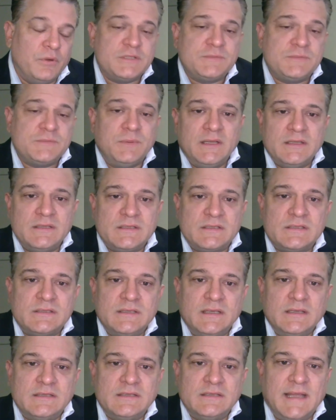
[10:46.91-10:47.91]
Brisbane
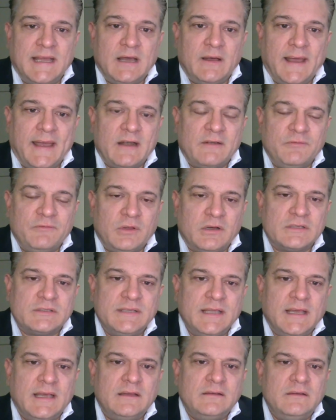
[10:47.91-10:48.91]
is now out of
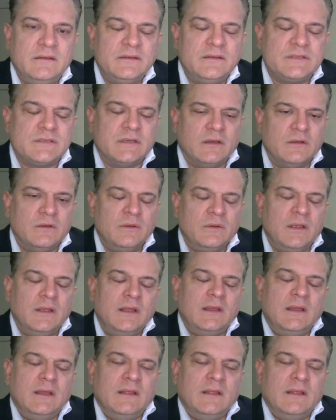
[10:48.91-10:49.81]
lockdown, so